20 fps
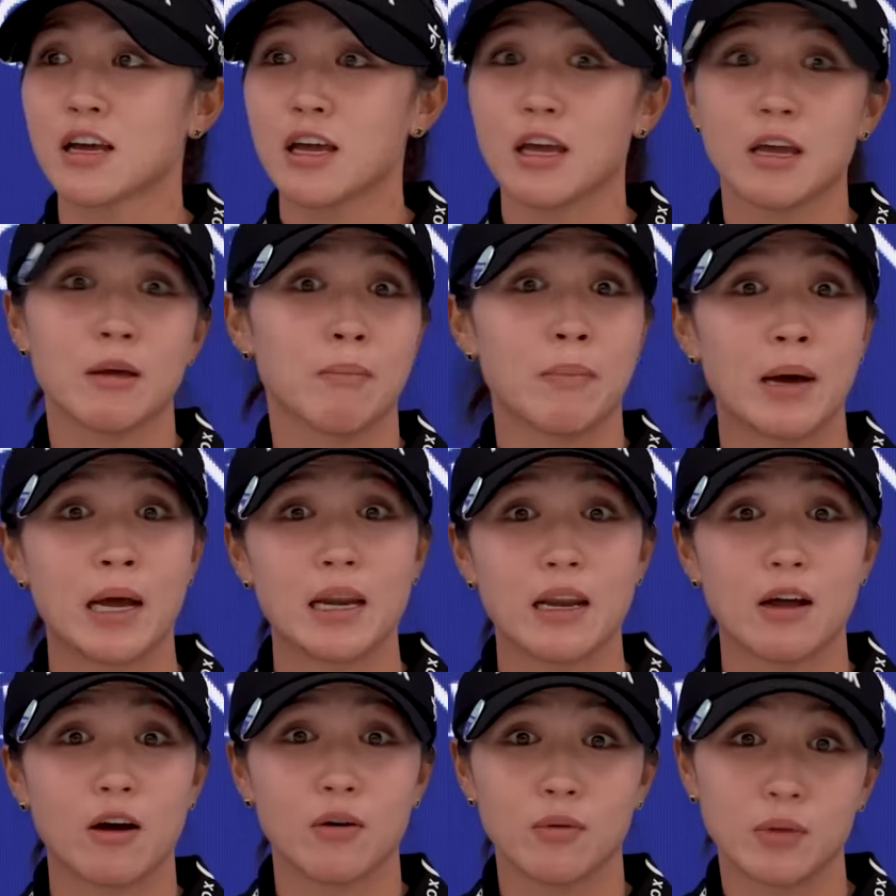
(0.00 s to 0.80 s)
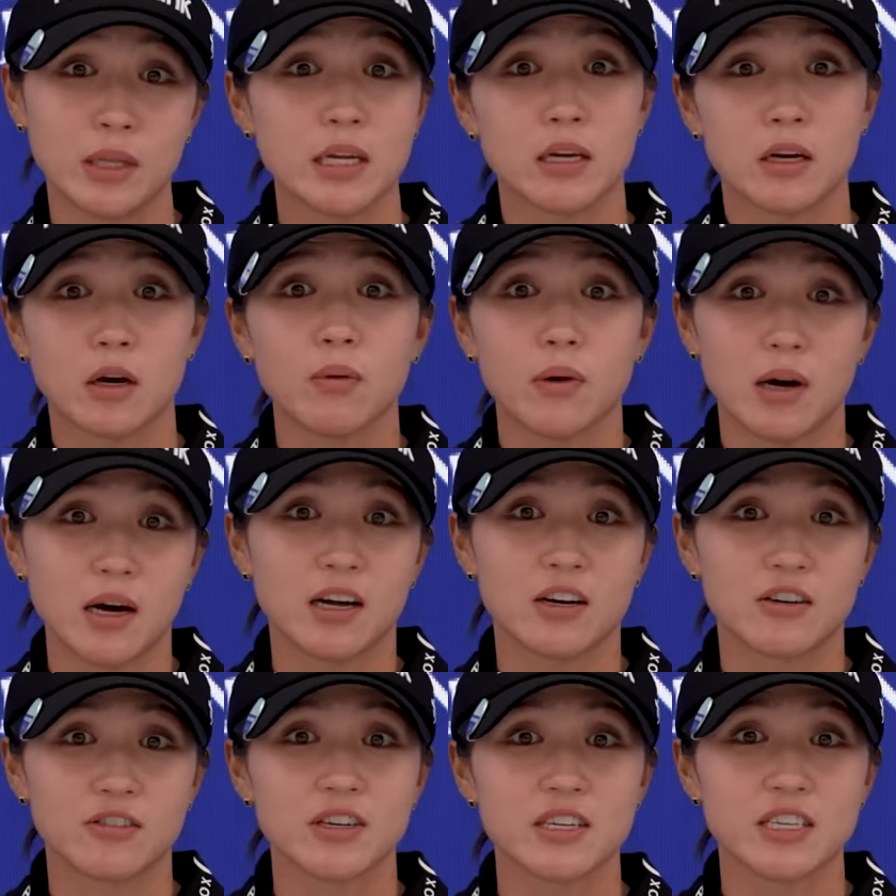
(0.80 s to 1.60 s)
it might only go
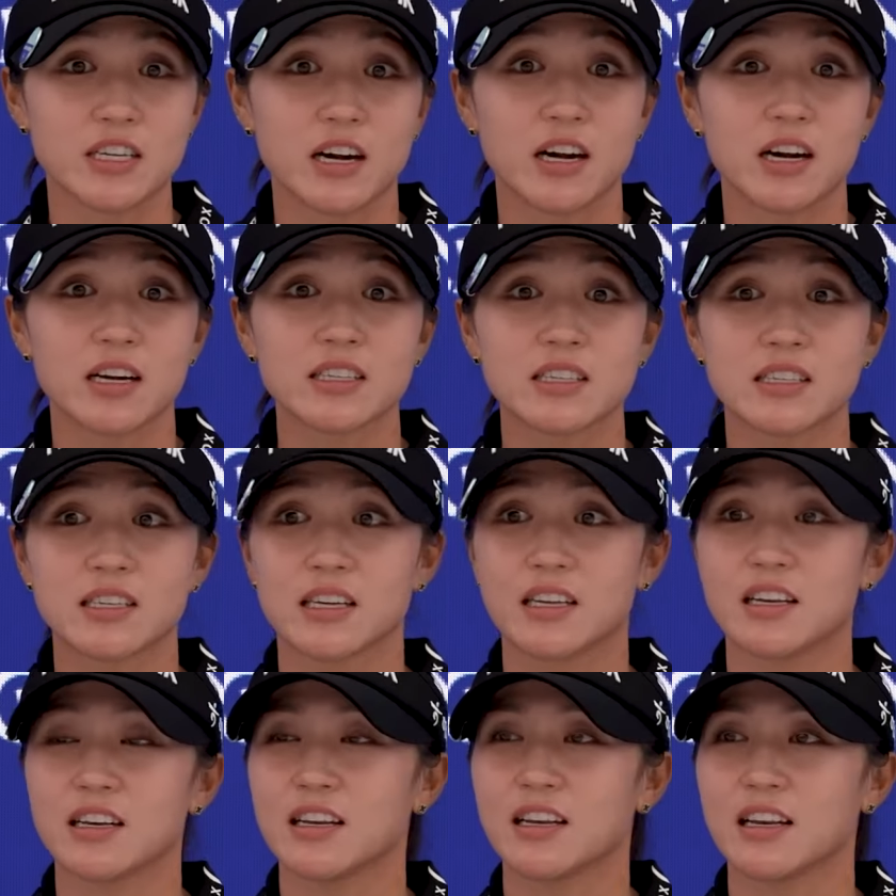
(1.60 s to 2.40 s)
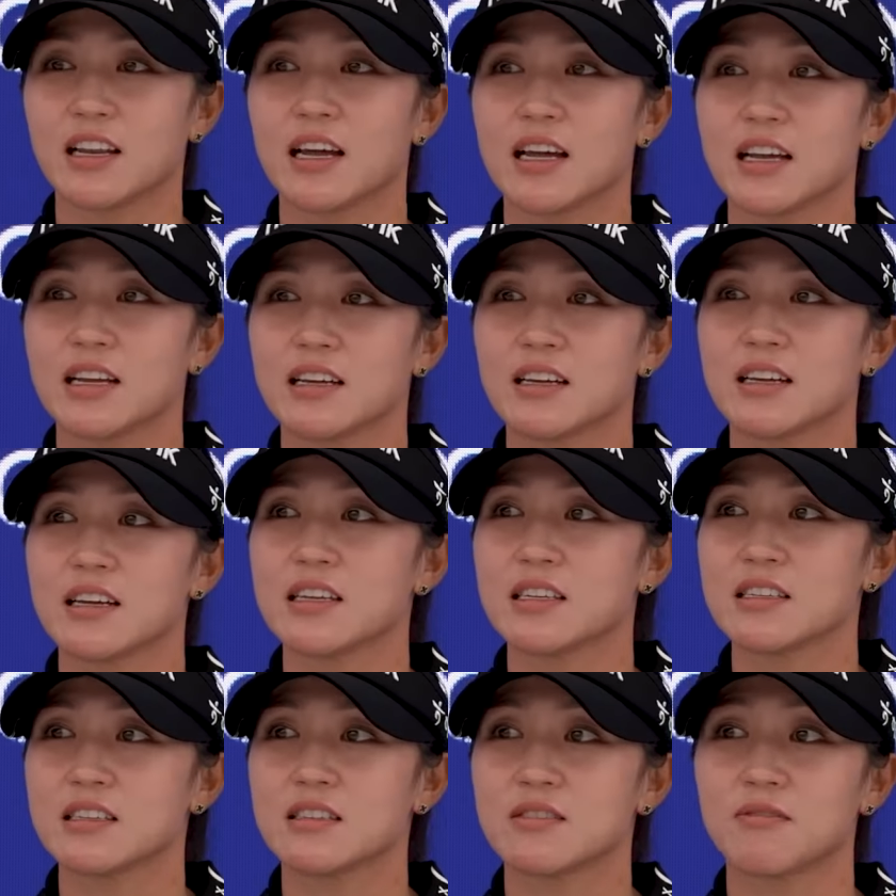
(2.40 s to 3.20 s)
100 yards, and like,
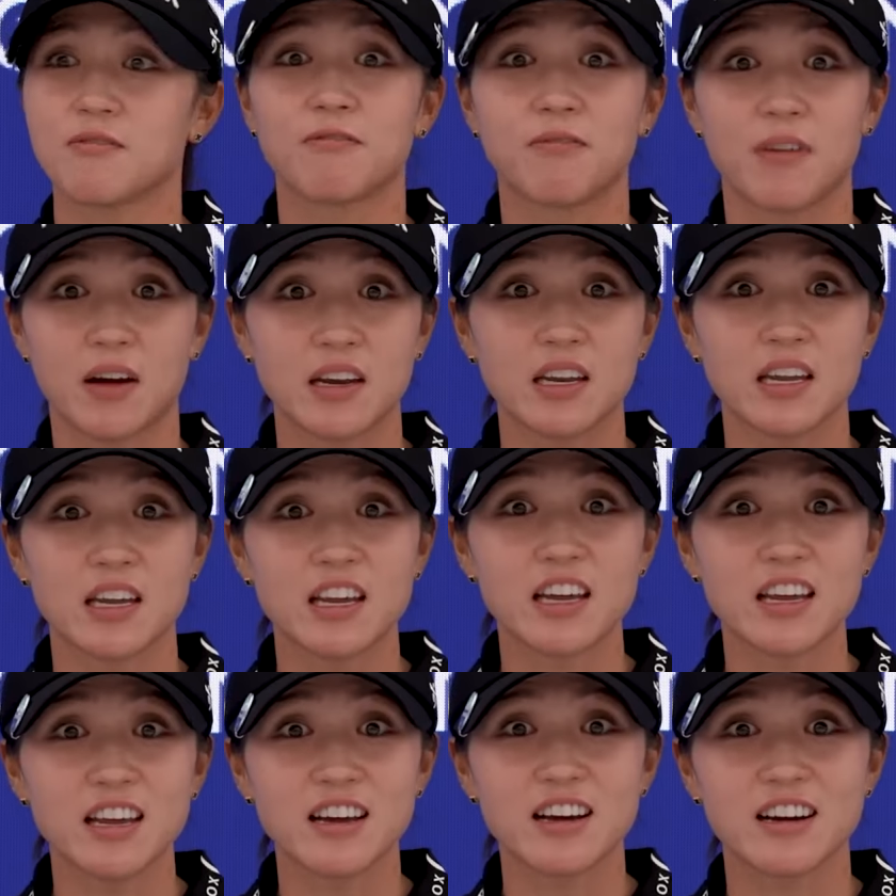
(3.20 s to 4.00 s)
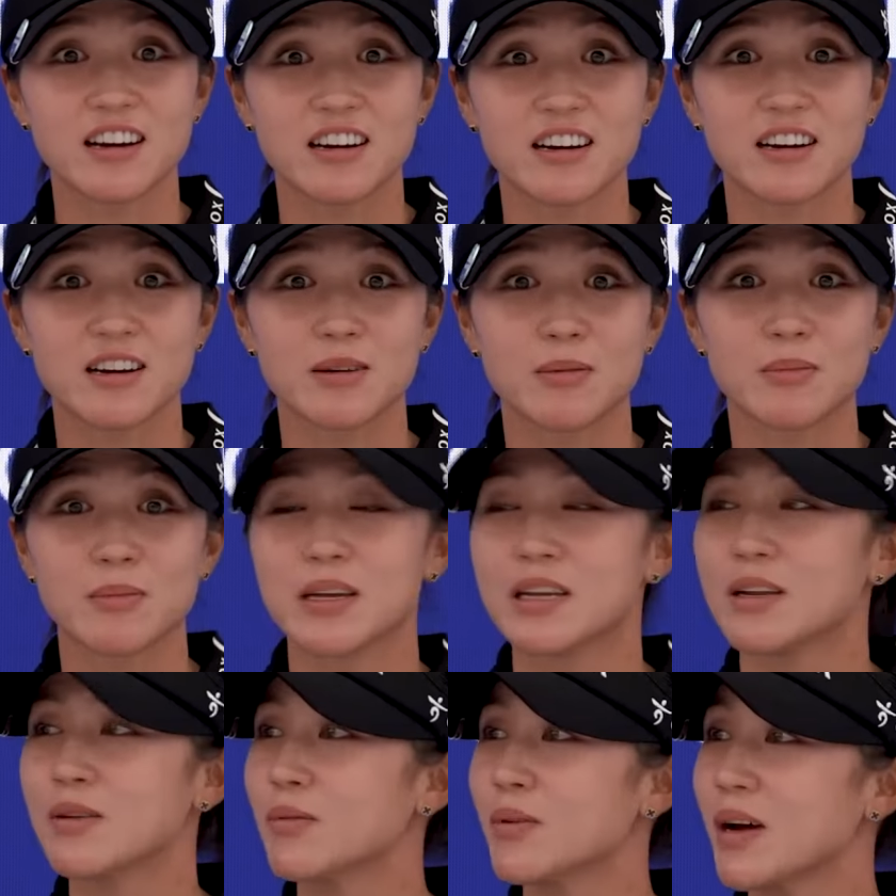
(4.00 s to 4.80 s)
it's funny
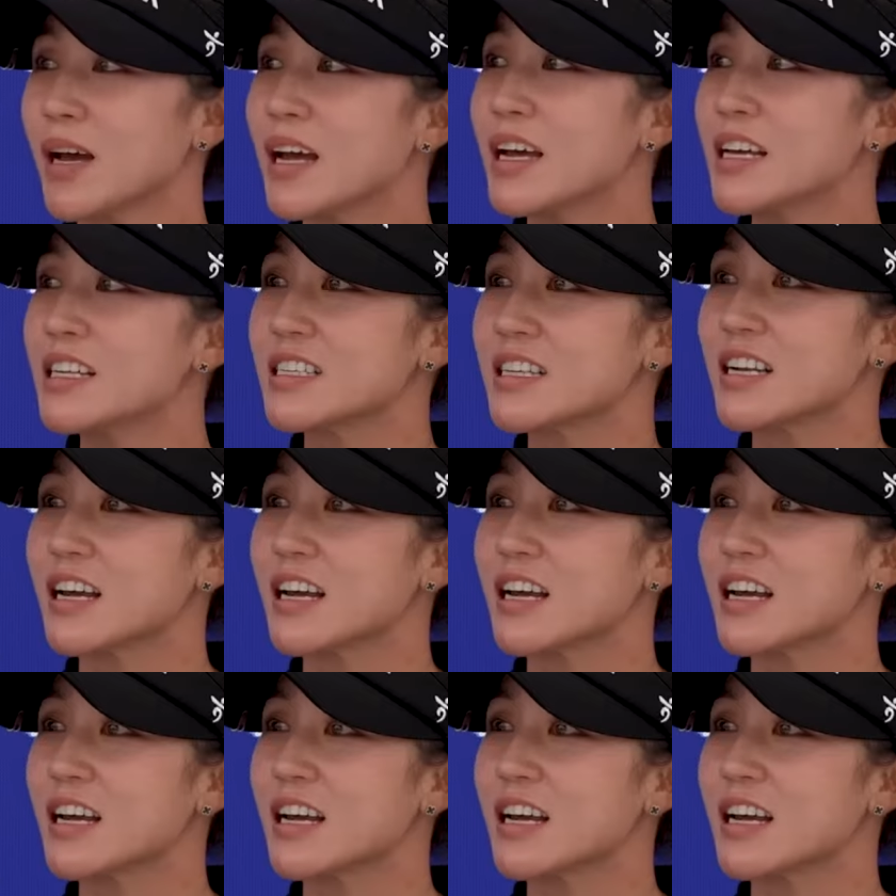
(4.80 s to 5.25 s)
in ways.